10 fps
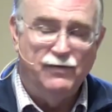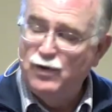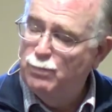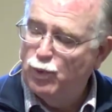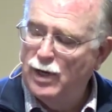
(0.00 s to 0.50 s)
Now,
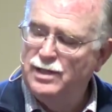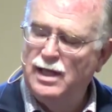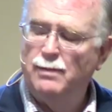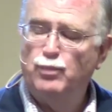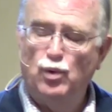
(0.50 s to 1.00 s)
if you
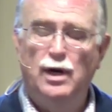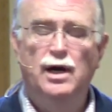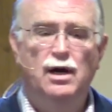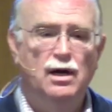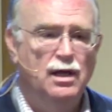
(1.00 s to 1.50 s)
prayed that
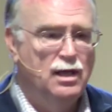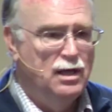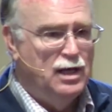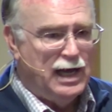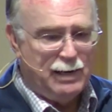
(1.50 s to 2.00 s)
prayer,
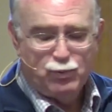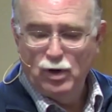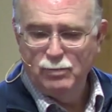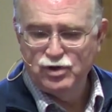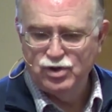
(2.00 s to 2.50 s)
I
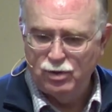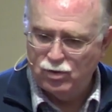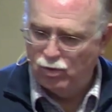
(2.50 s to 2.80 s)
promise you,